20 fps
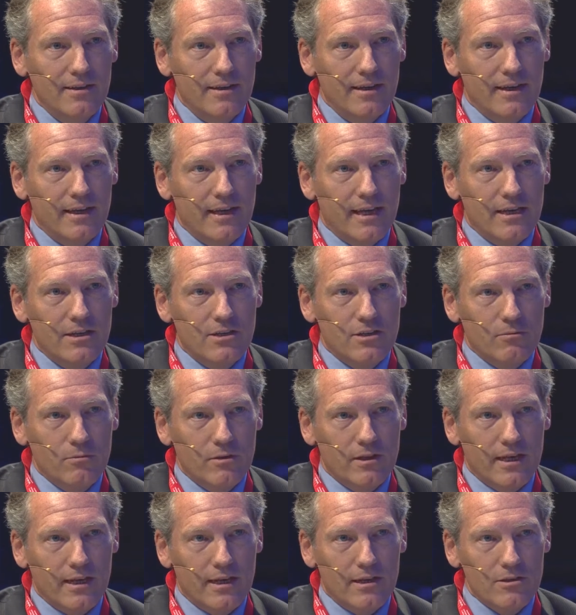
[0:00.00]
engaging
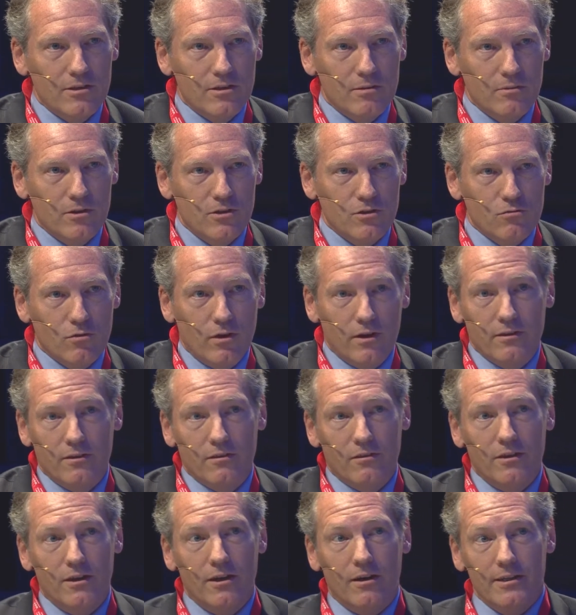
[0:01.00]
with their customers, rather
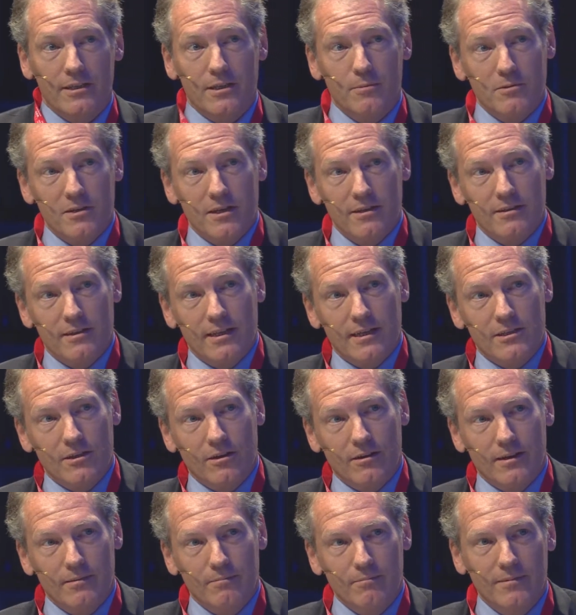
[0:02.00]
than 90% of their
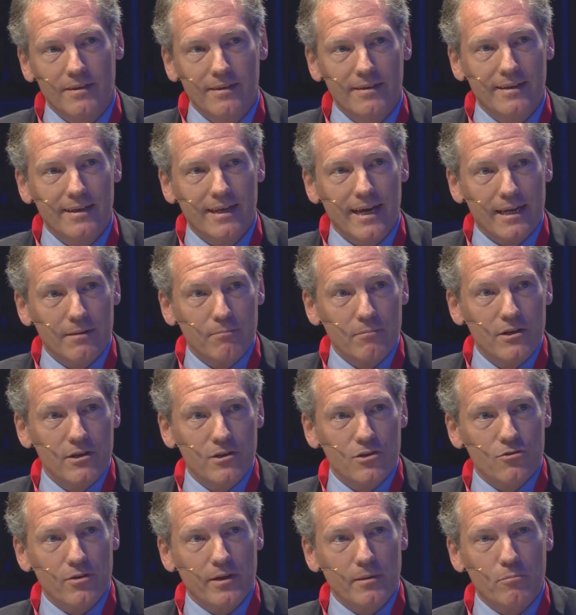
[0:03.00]
time
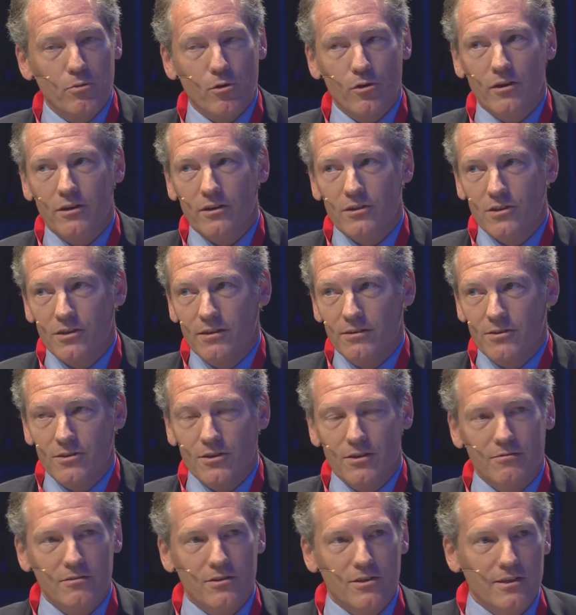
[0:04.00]
administering products and
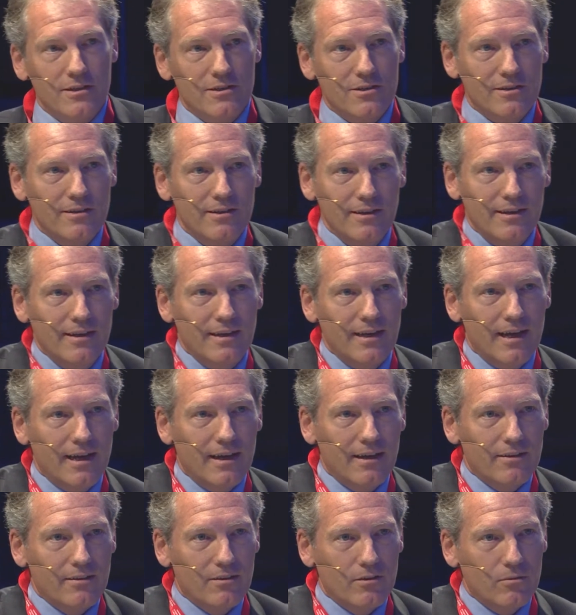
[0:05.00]
services
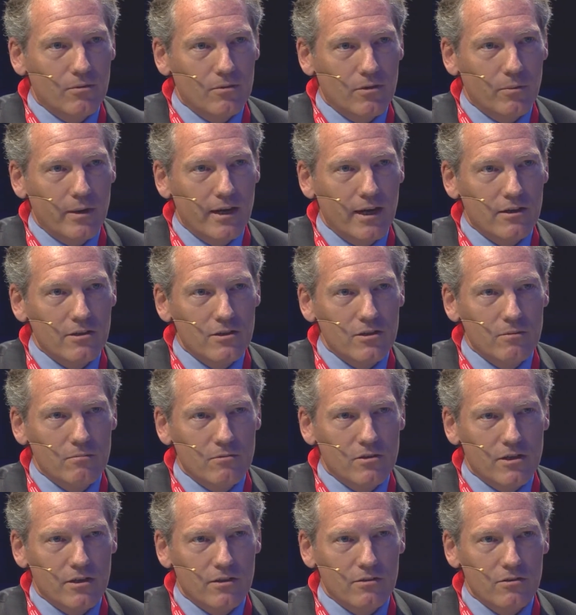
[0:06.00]
that we ask them
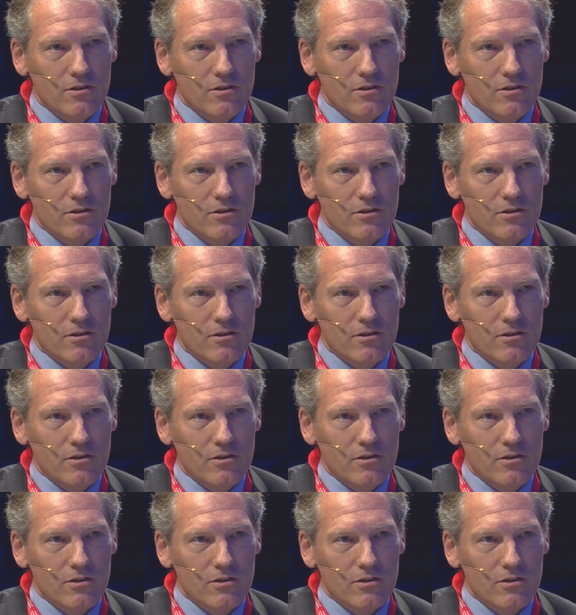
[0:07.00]
to do.